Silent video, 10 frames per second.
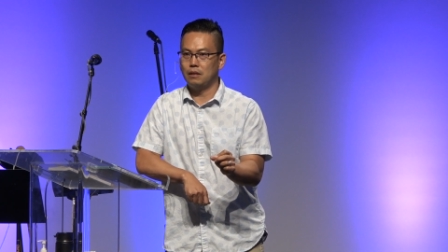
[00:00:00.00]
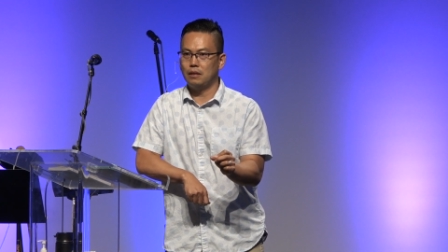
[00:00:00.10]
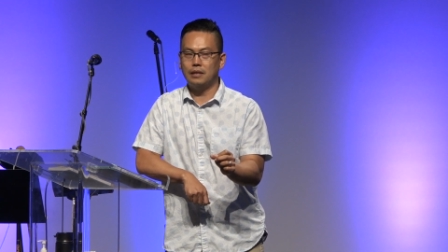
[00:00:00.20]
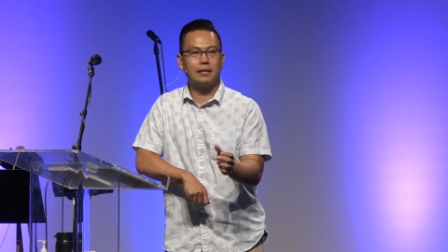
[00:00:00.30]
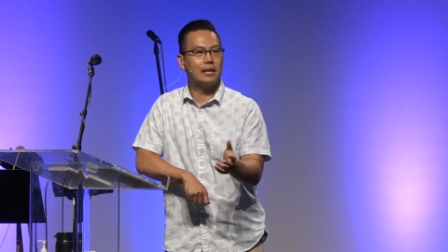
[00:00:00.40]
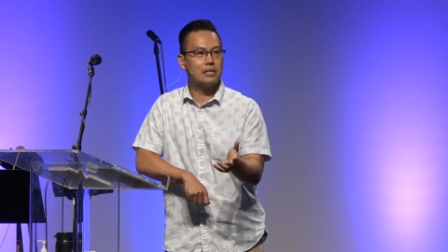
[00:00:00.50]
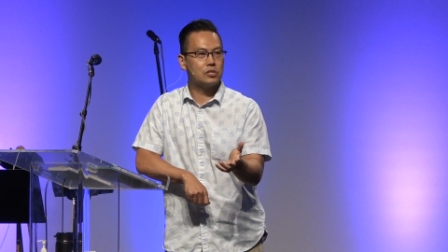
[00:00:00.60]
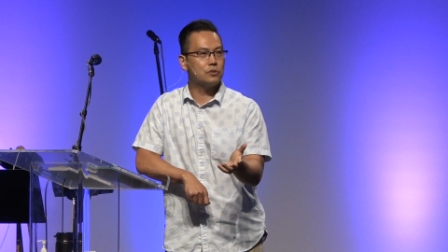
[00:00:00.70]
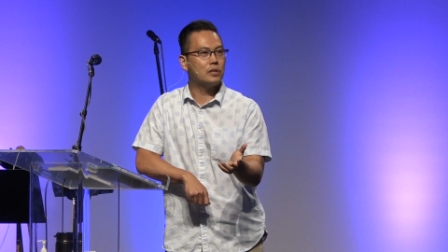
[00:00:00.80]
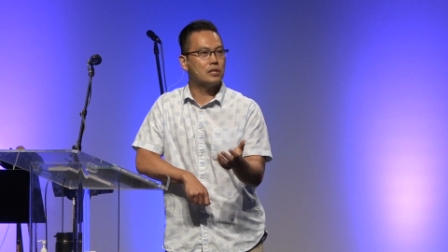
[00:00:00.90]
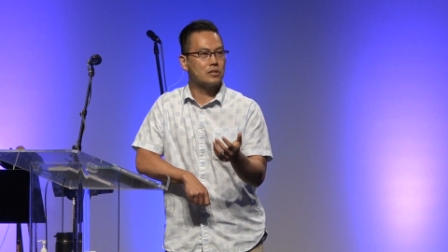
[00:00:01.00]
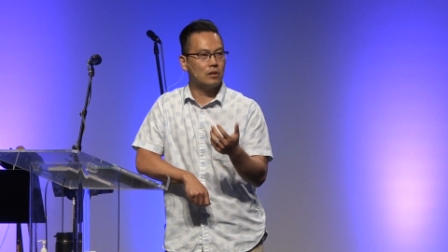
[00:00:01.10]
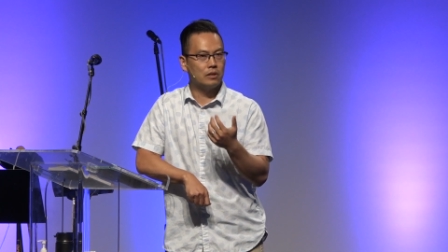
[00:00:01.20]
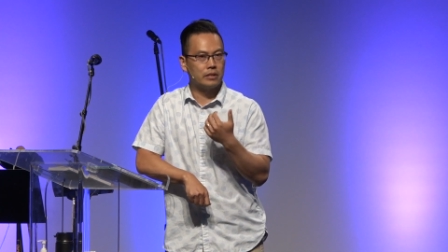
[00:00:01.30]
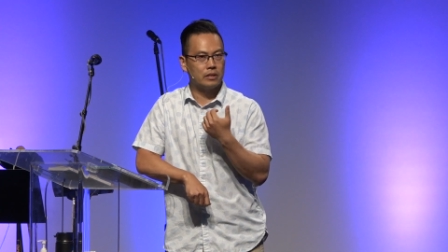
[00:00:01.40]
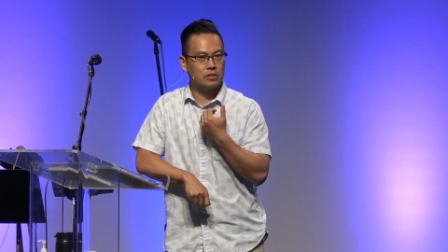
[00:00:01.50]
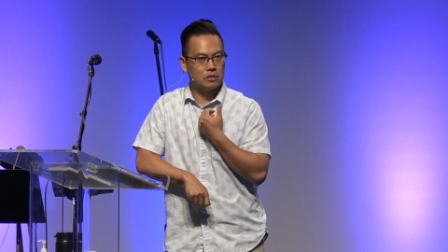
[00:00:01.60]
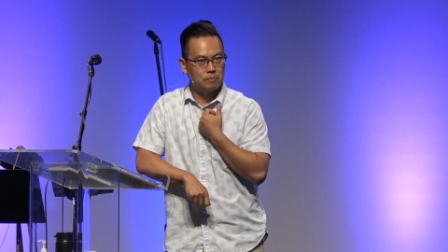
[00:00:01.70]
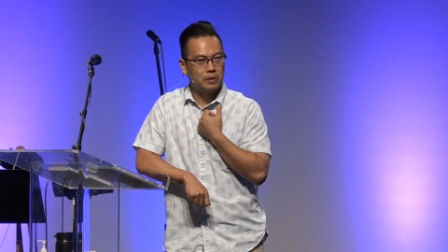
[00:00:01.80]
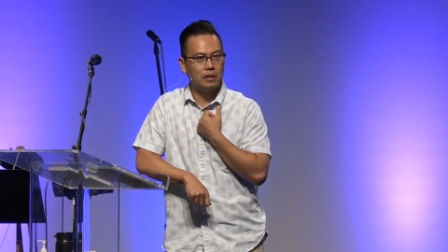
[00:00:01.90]
and that is who He is calling us
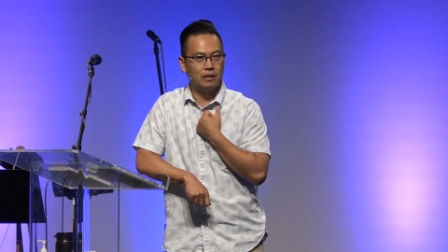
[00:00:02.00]
to be.